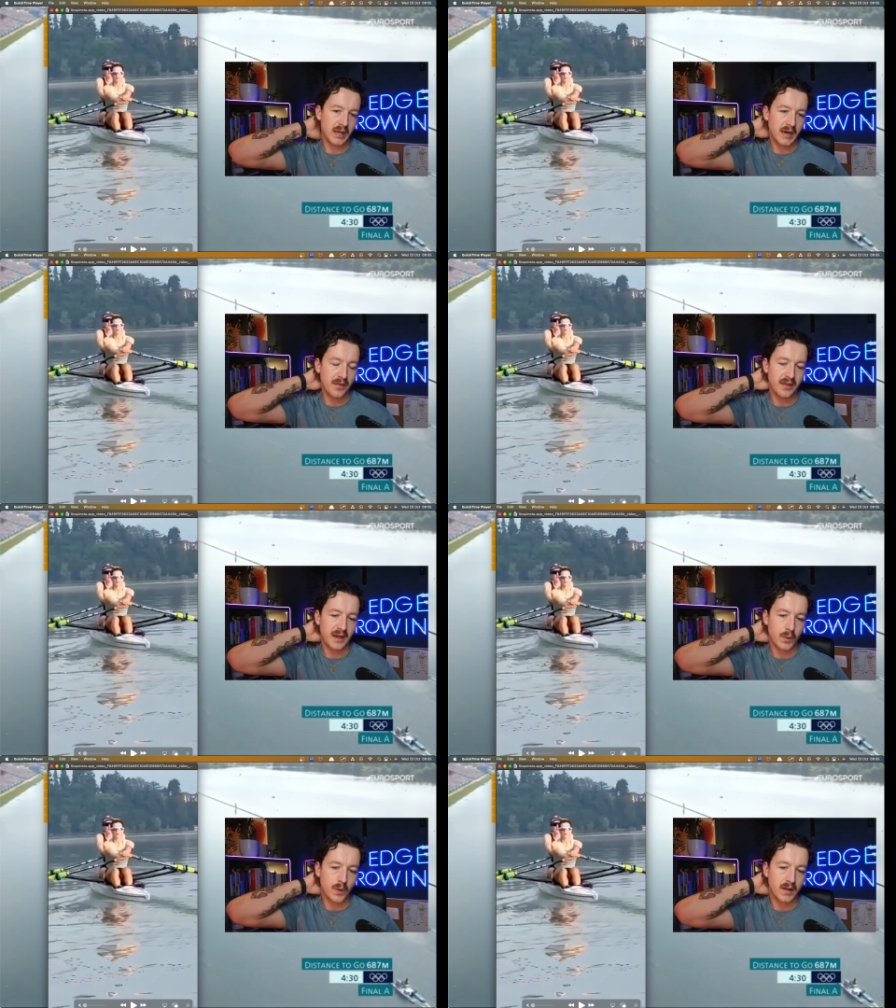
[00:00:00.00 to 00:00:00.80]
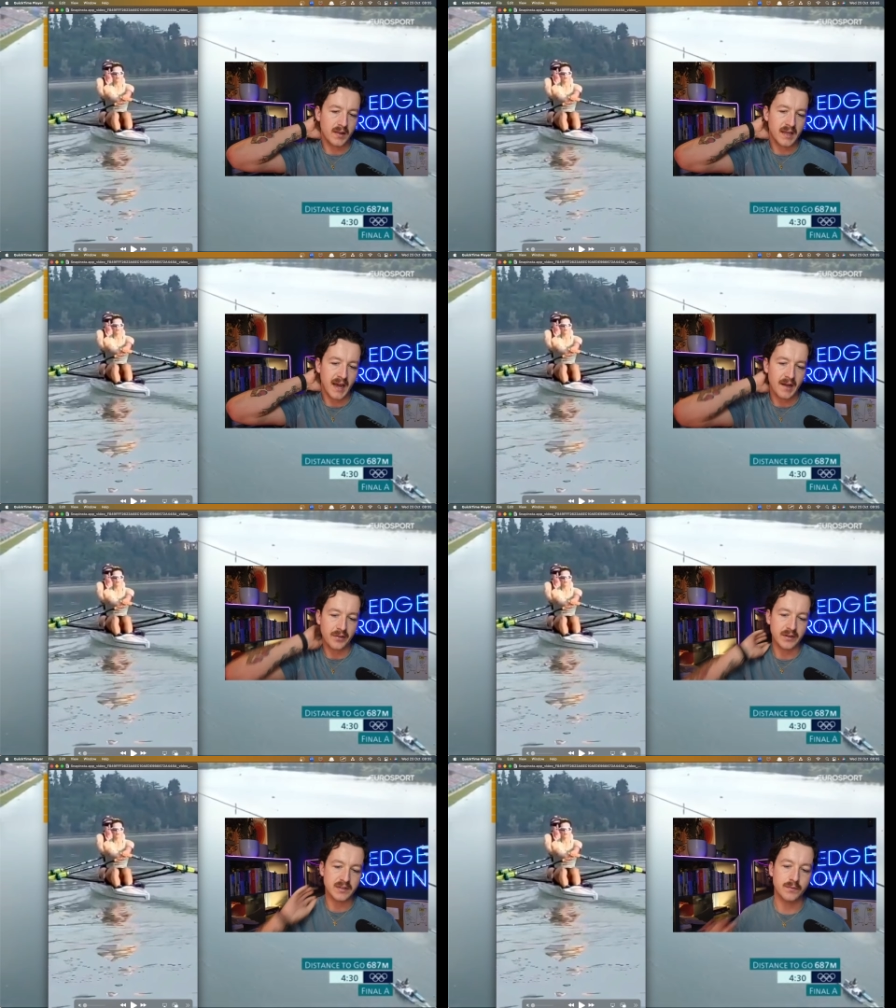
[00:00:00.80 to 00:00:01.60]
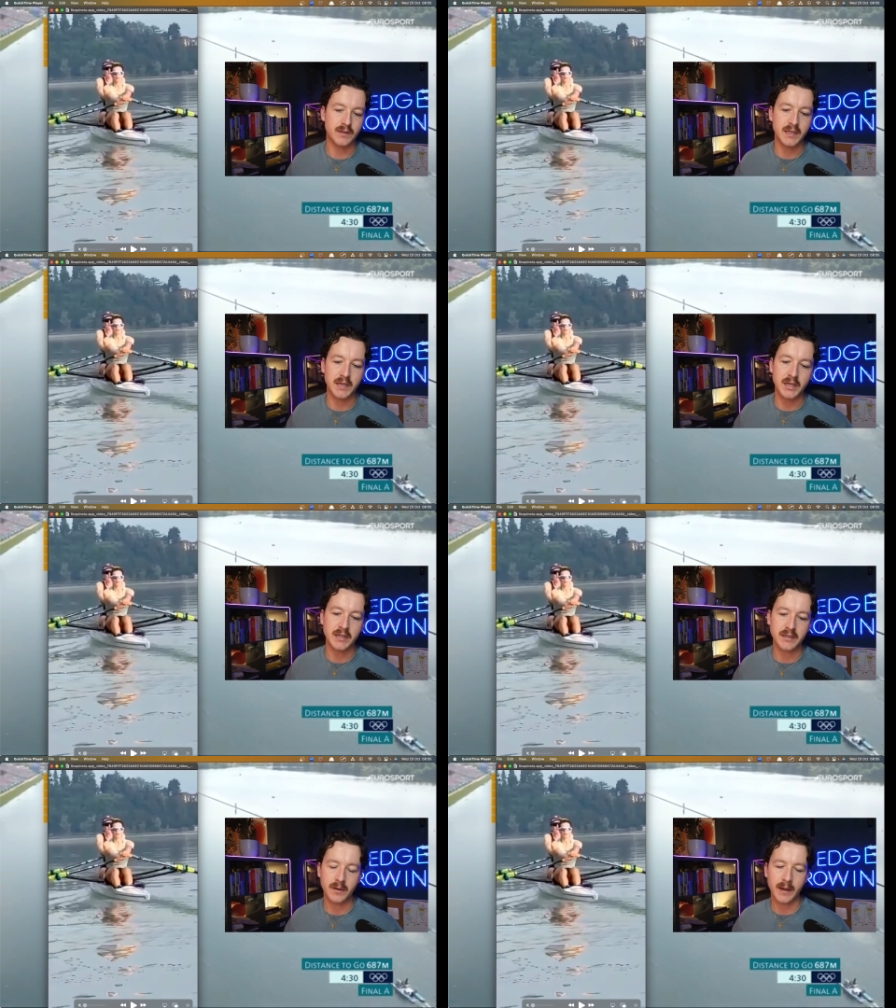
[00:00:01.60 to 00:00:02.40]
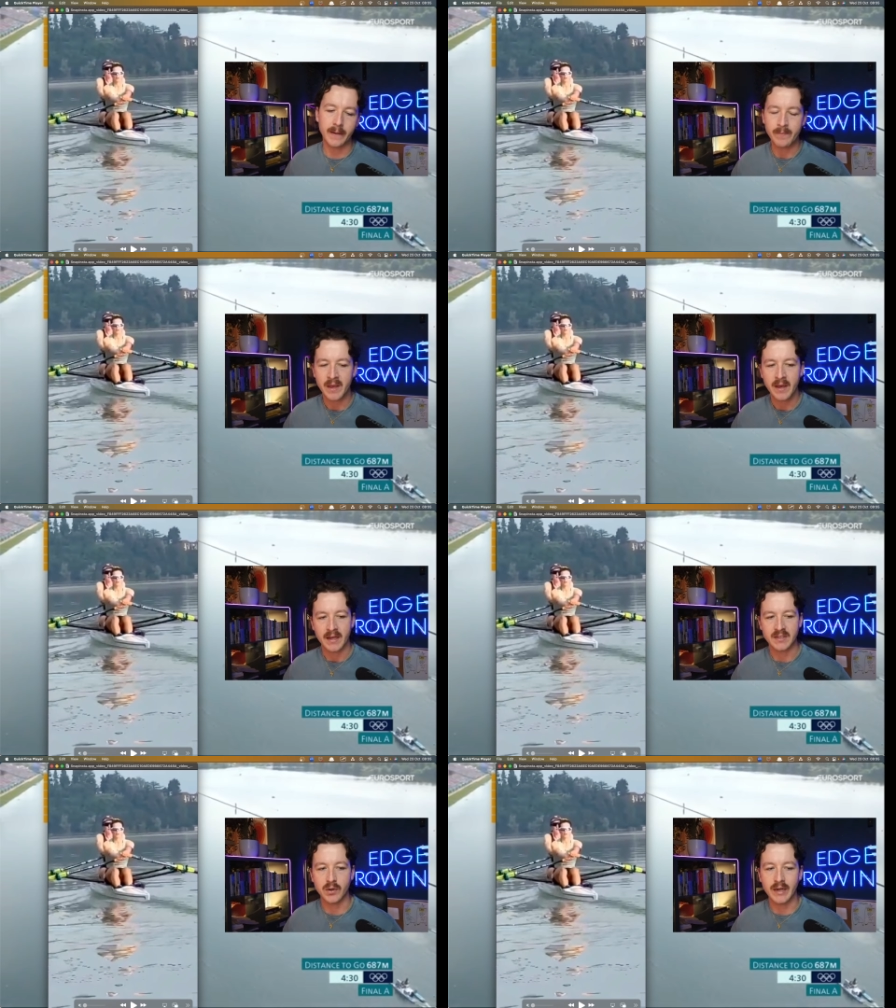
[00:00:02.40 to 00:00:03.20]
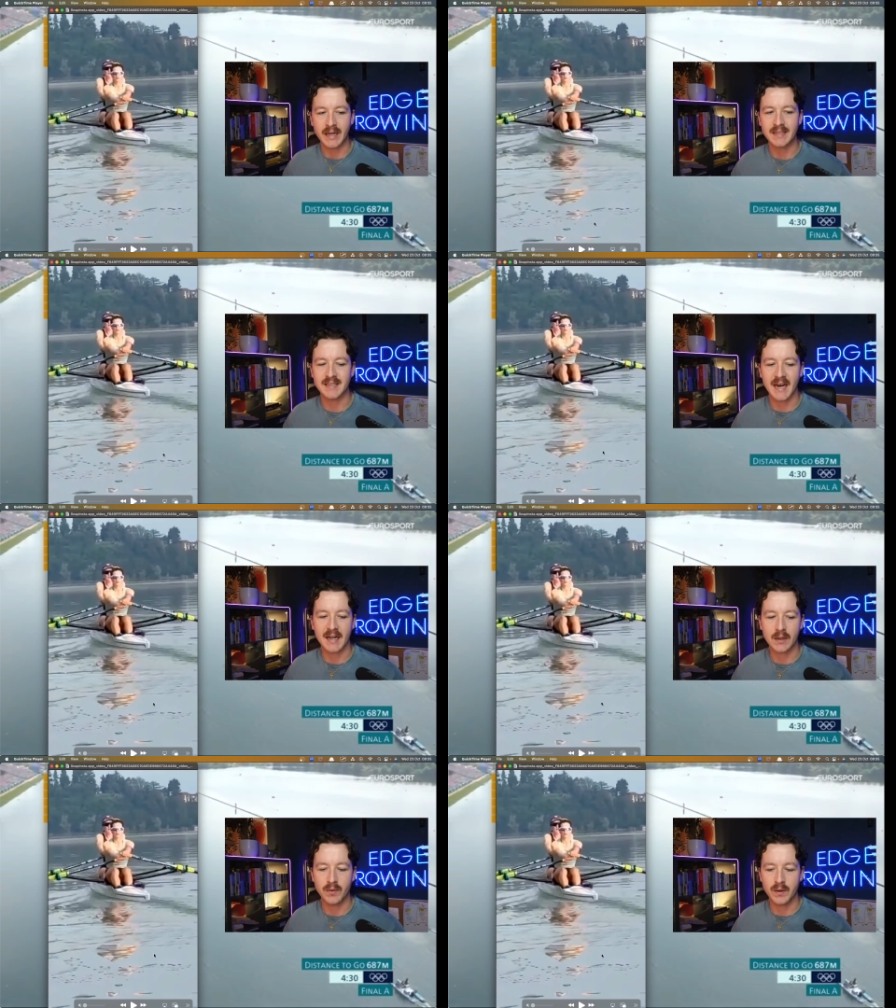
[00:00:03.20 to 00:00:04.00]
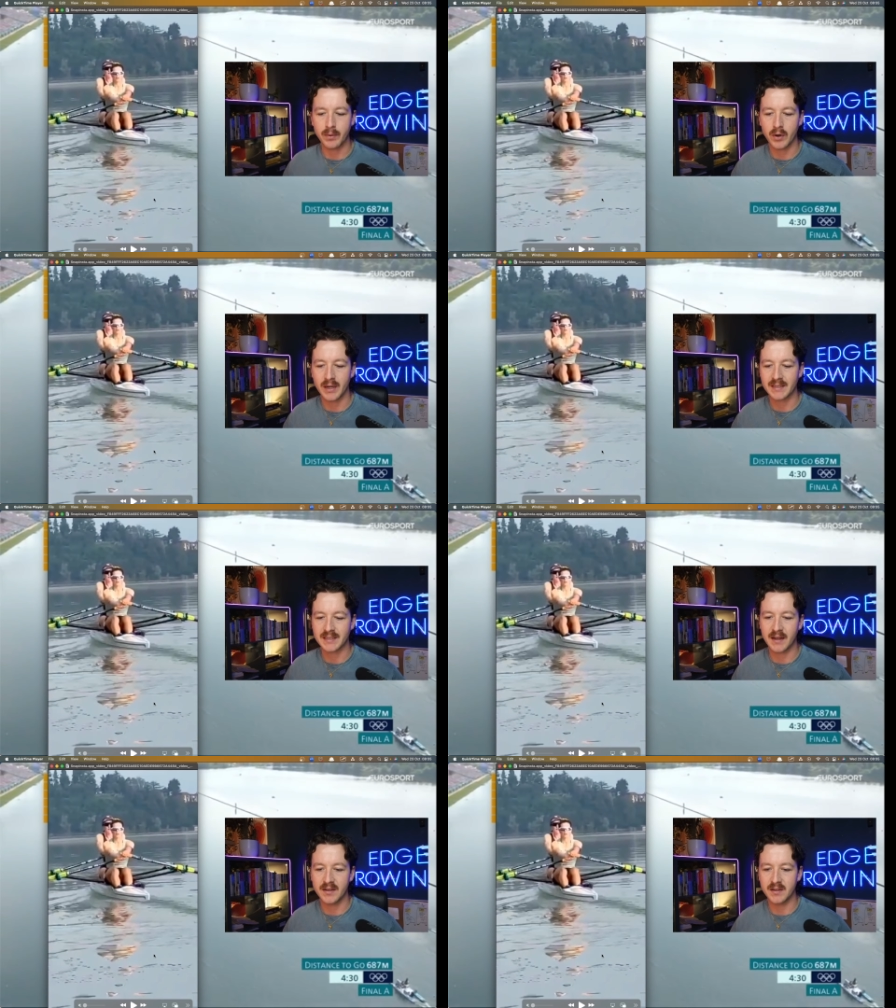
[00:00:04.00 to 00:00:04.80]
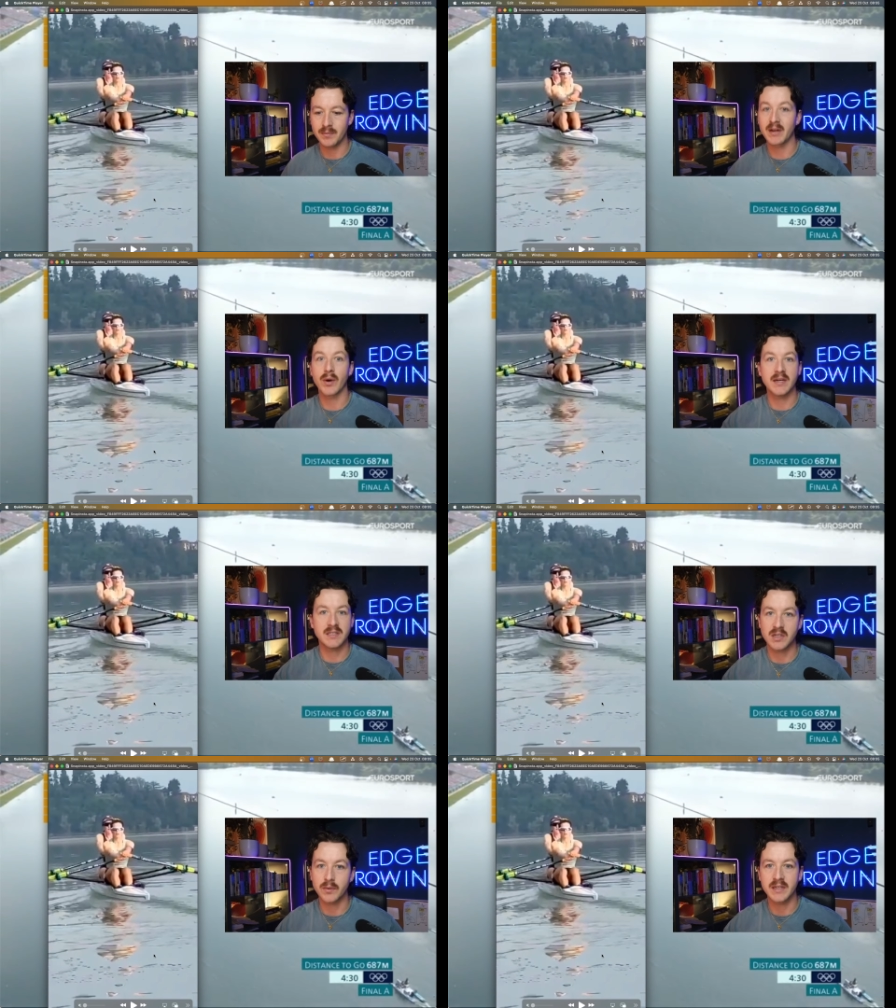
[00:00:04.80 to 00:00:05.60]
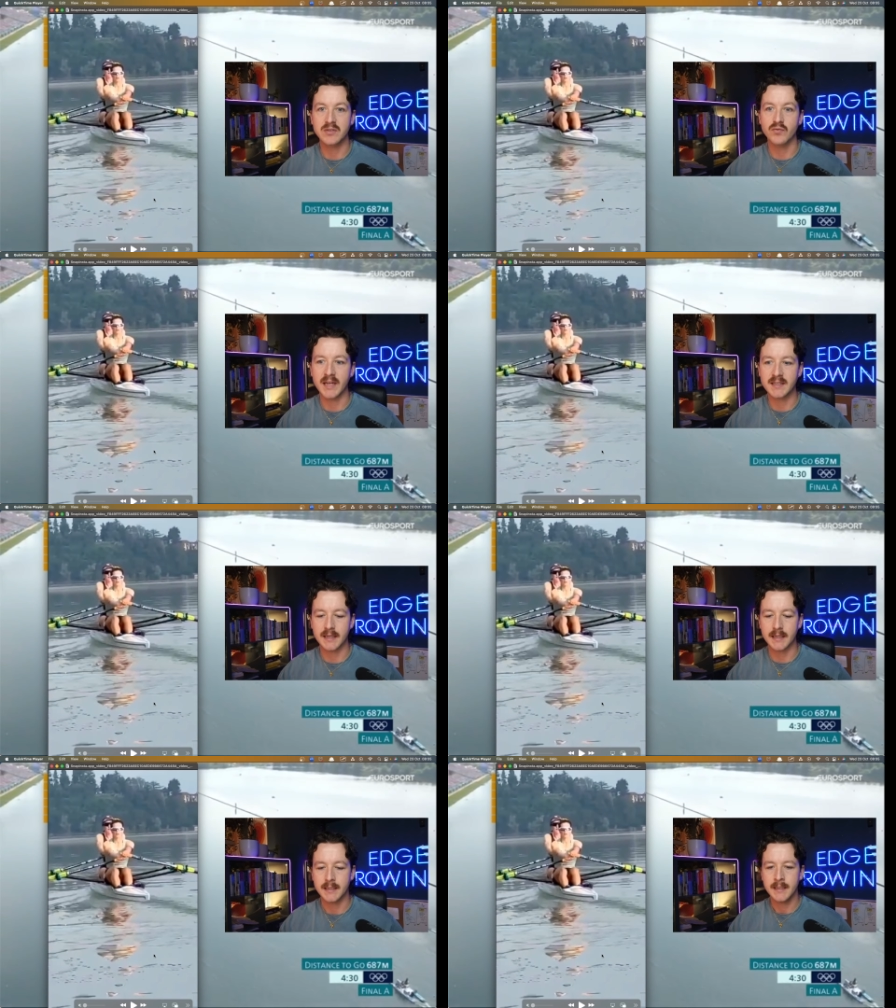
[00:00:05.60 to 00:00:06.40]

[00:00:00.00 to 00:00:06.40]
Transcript: And I think what elite athletes are really good at doing is knowing exactly what their body is telling them. Likewise, when it's racing